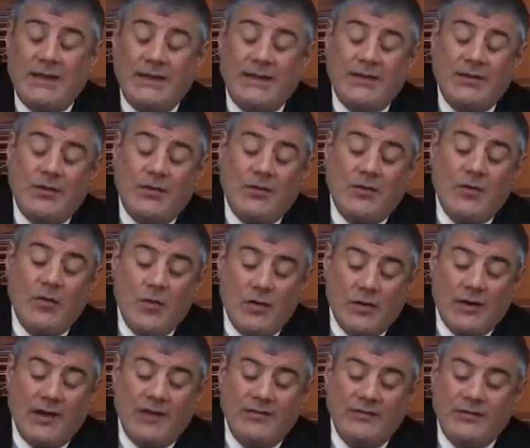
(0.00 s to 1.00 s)
You know,
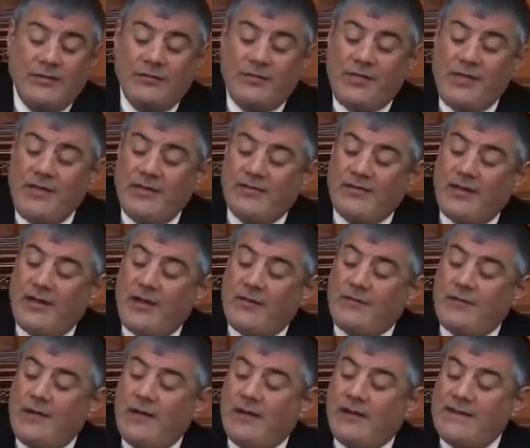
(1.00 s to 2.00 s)
all kinds of things that are
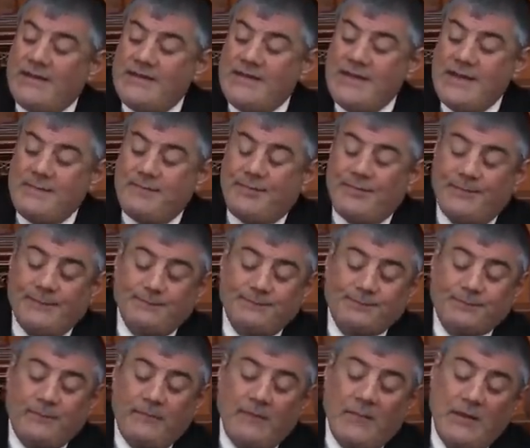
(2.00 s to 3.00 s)
very deep.
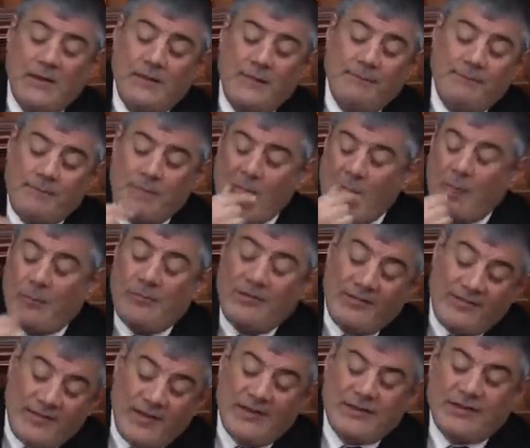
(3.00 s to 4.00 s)

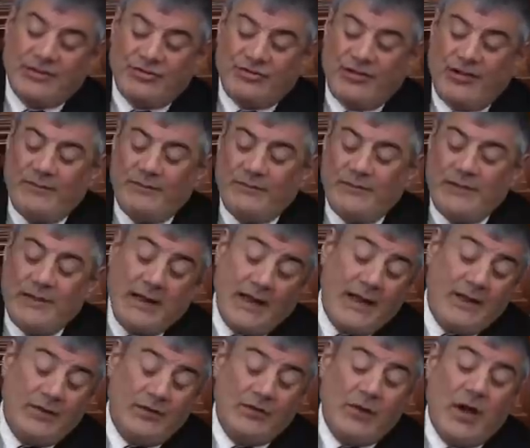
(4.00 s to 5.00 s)
Bezrat Hashem.
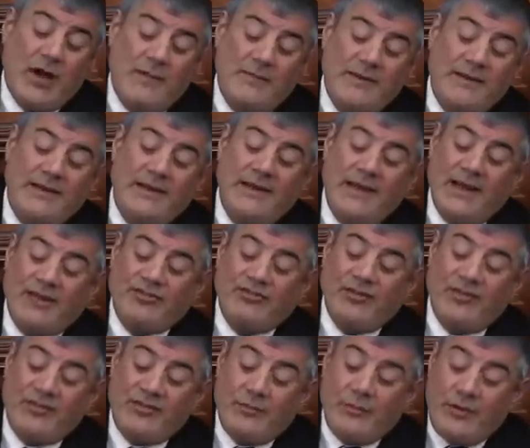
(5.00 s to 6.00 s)
I don't know how many
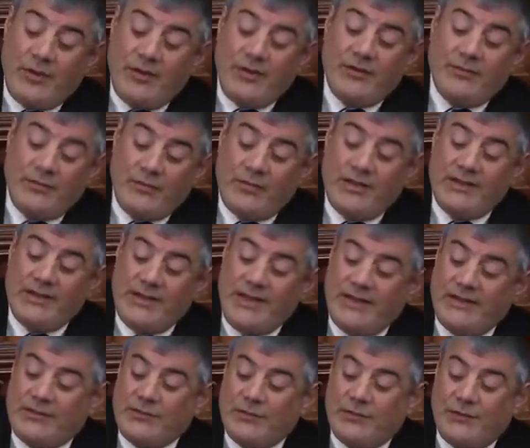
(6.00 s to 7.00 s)
lectures we will
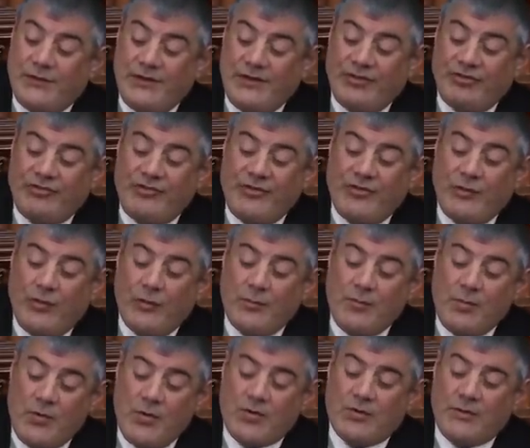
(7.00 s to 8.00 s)
need to finish this whole
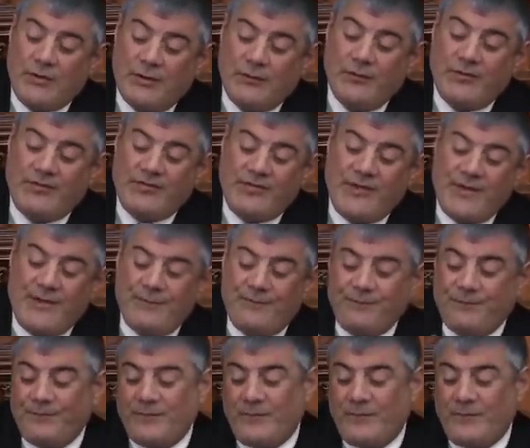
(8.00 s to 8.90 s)
book, but we'll see.